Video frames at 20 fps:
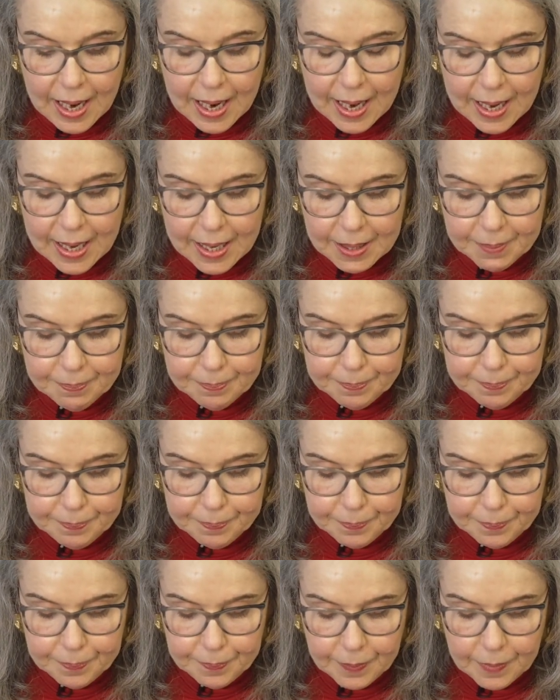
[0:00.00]

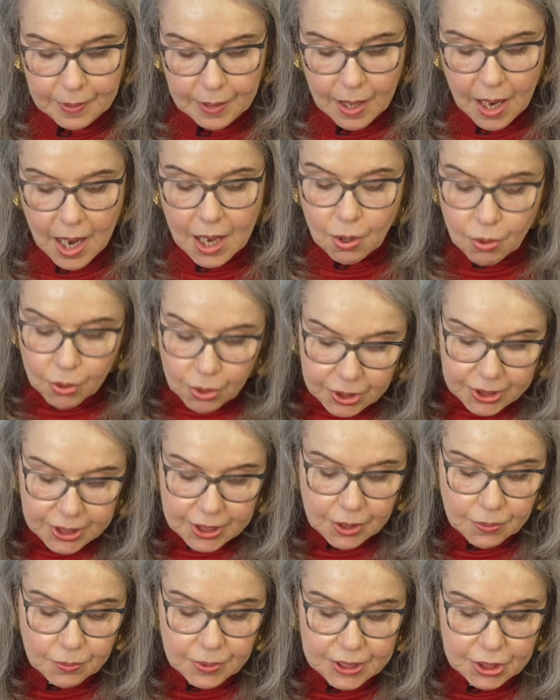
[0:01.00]
I
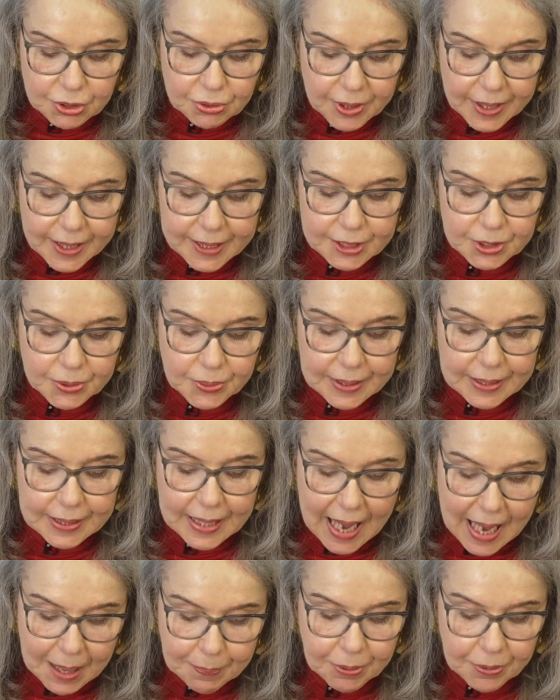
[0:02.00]
also was trying to
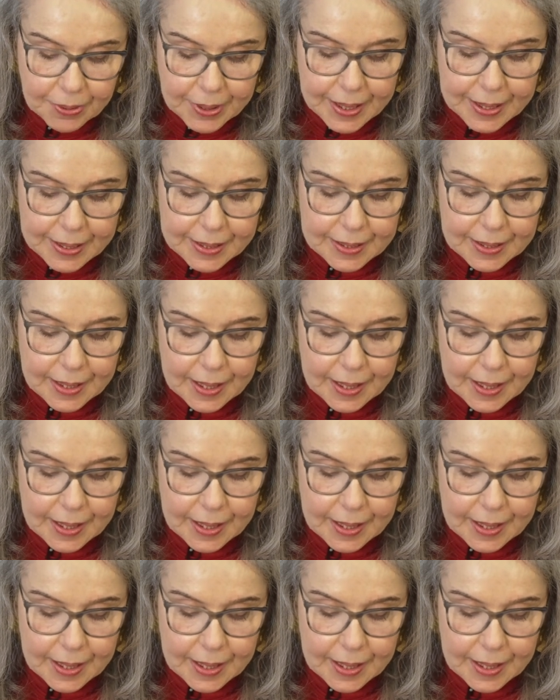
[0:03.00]
elaborate